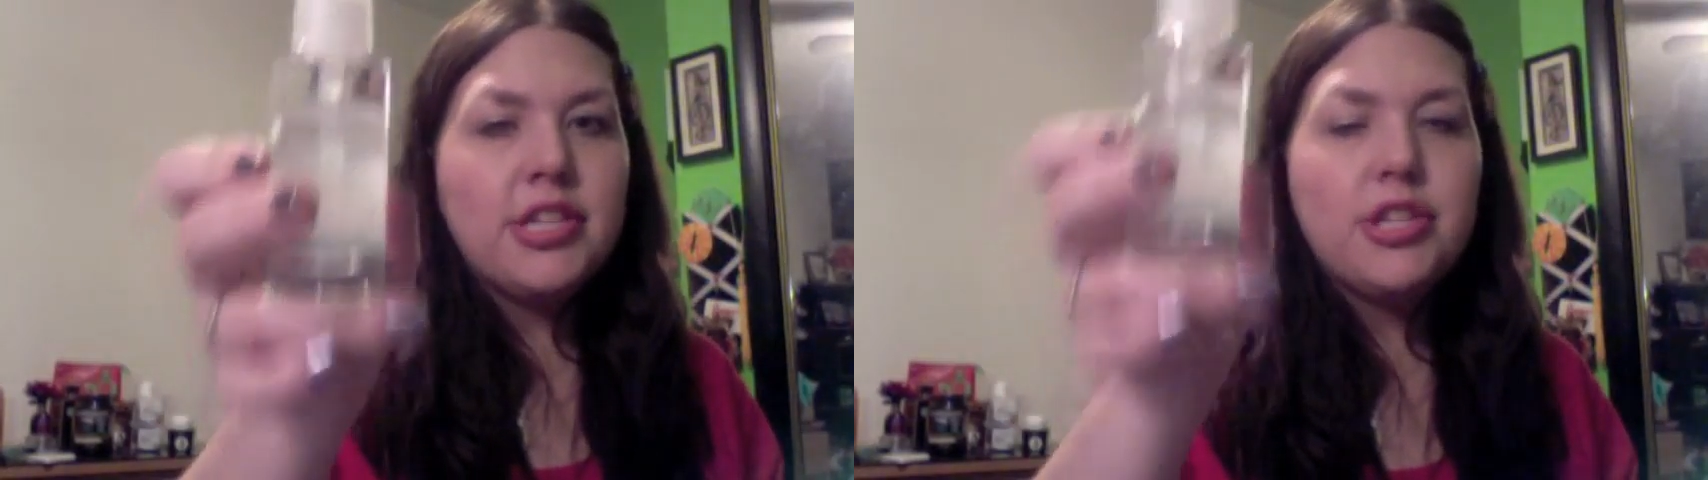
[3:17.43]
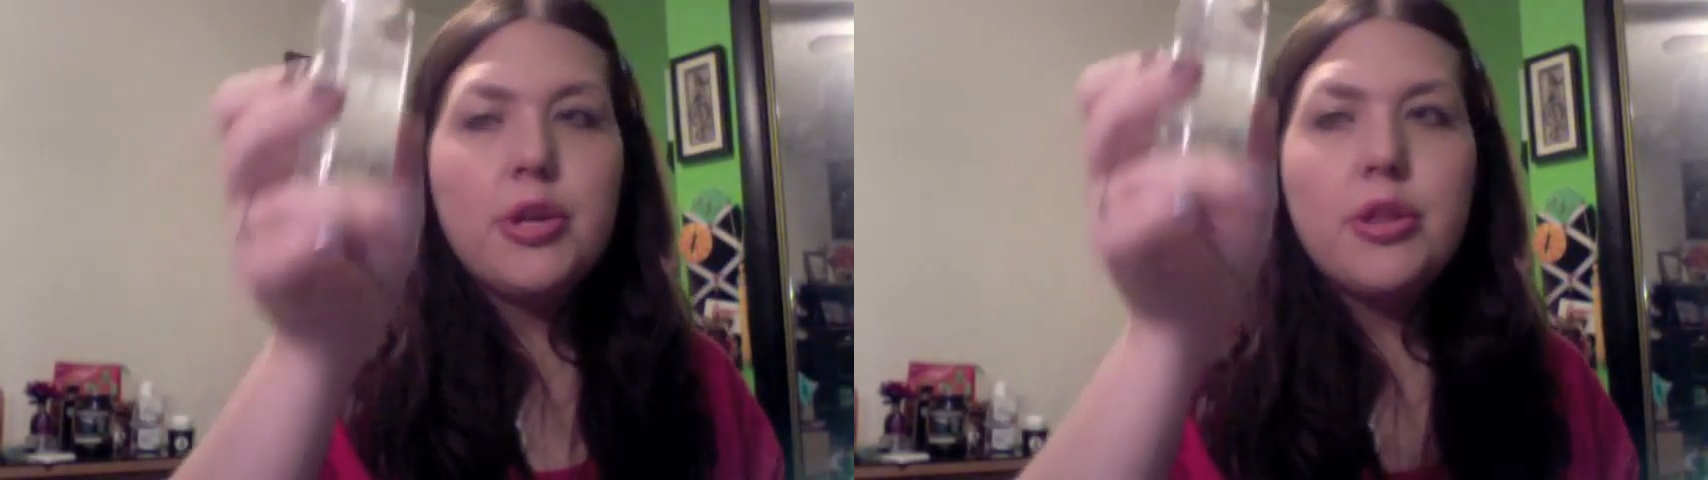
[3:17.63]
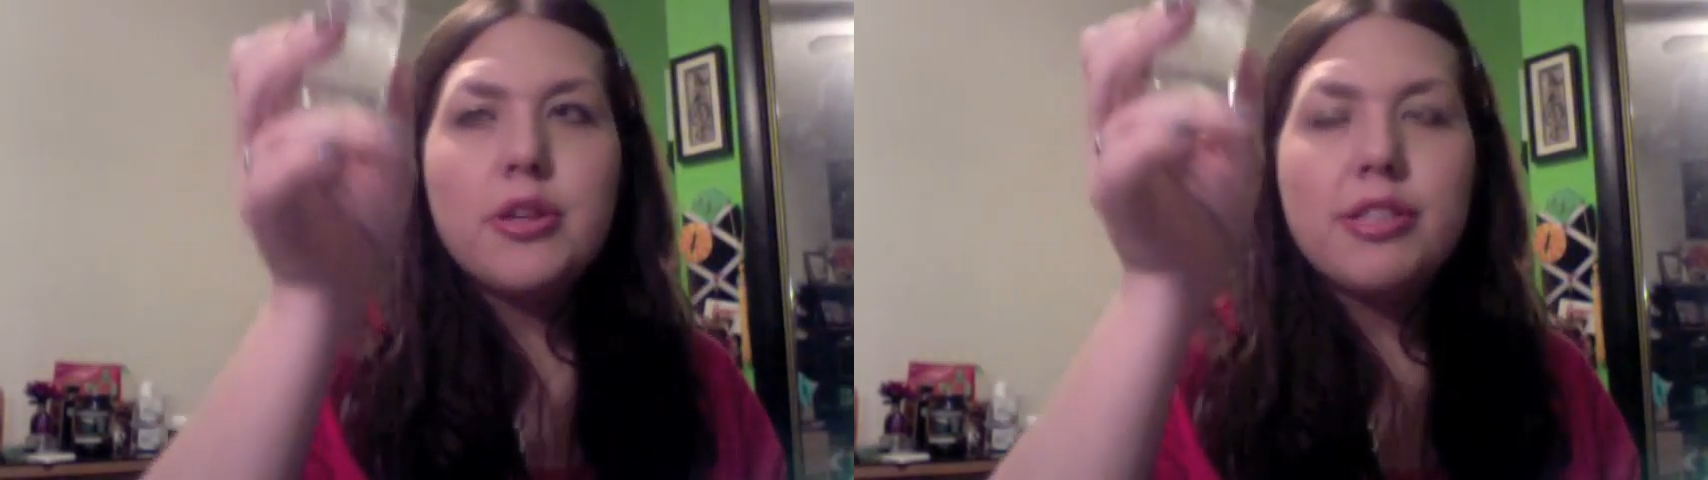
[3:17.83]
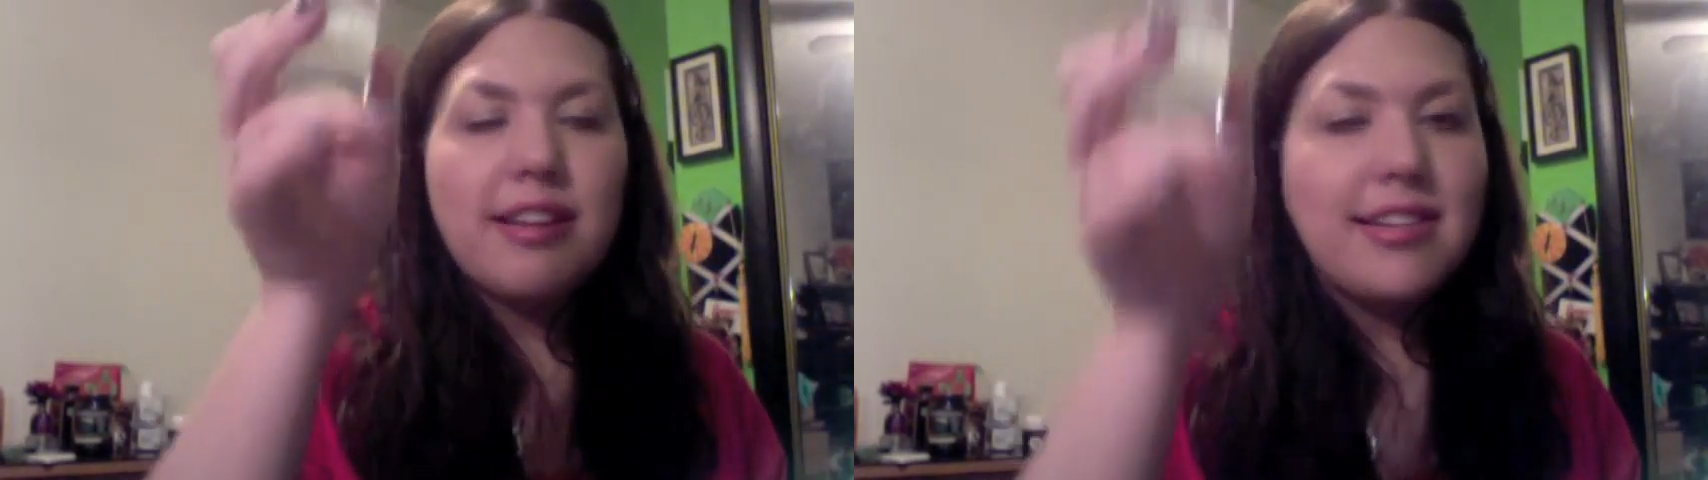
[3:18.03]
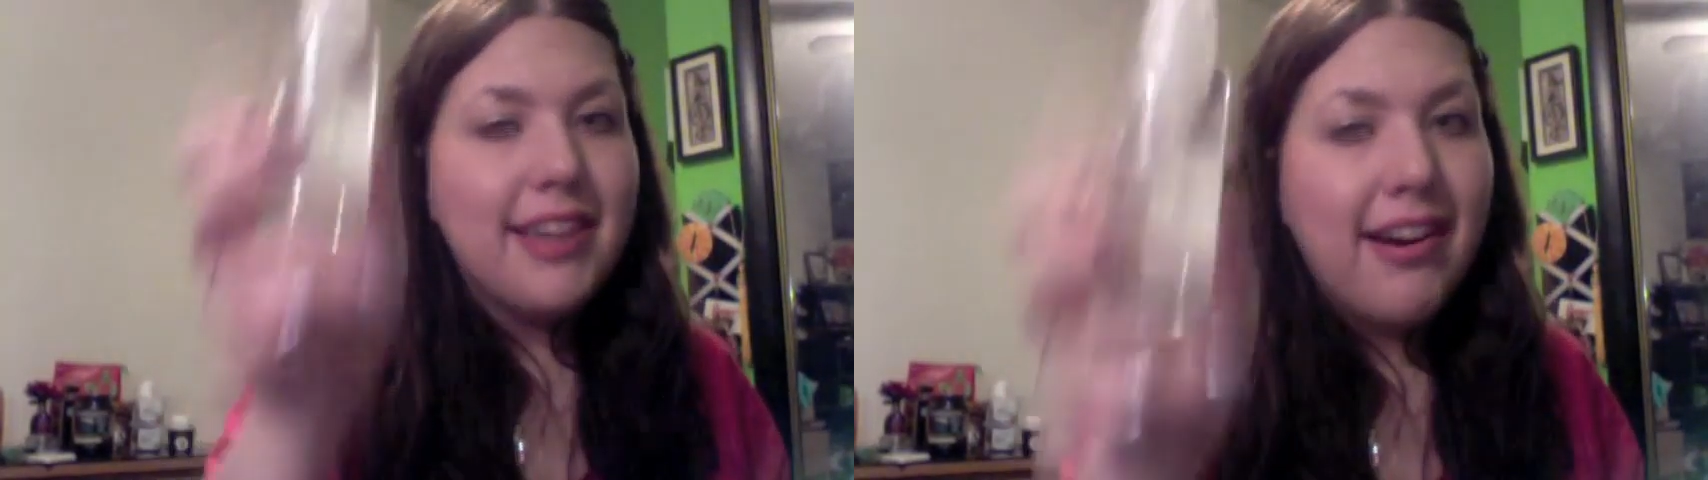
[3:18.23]
so there's
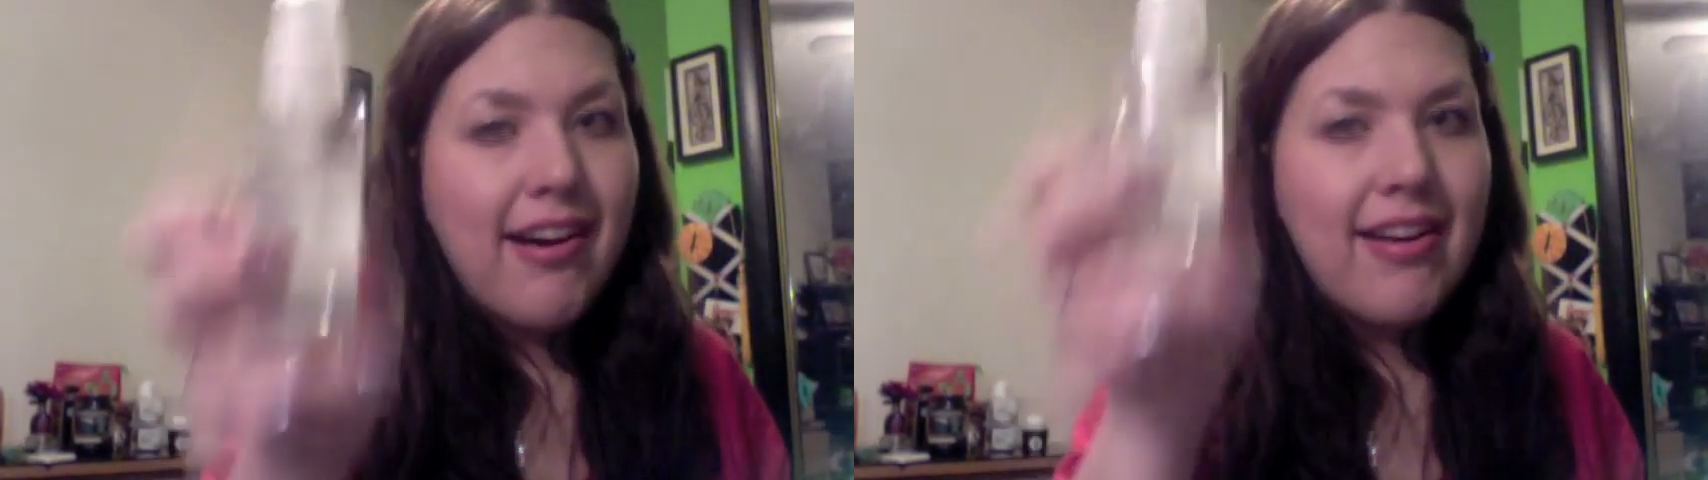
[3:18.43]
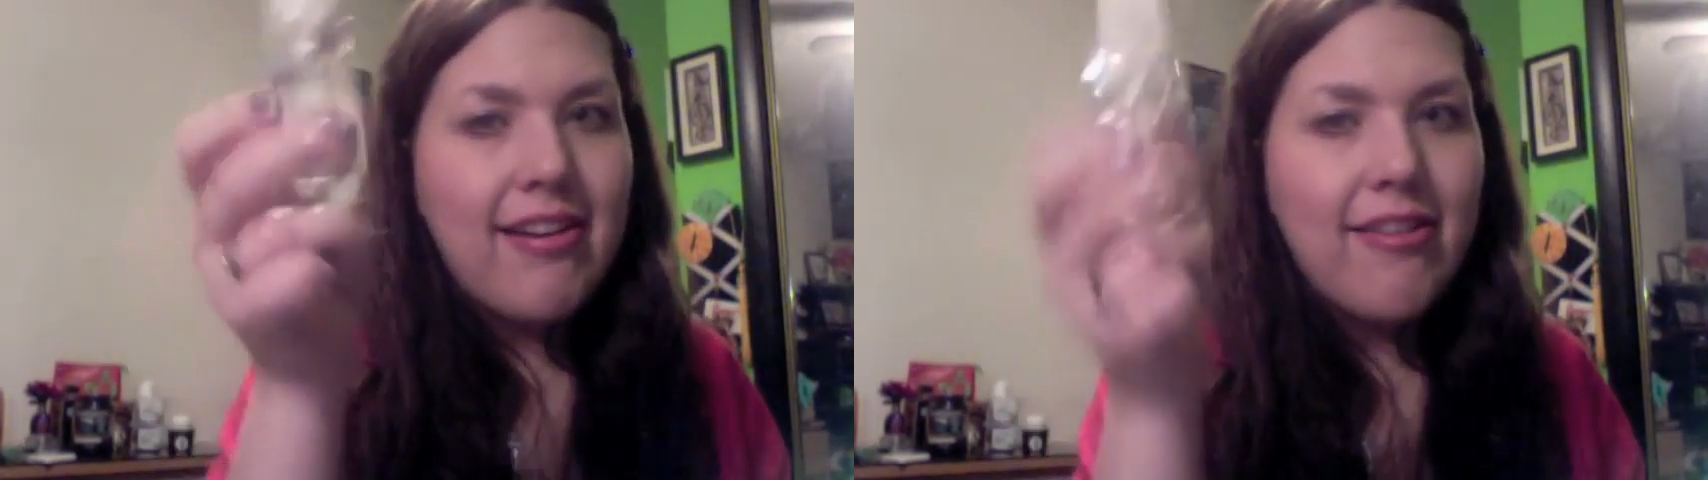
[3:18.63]
a ton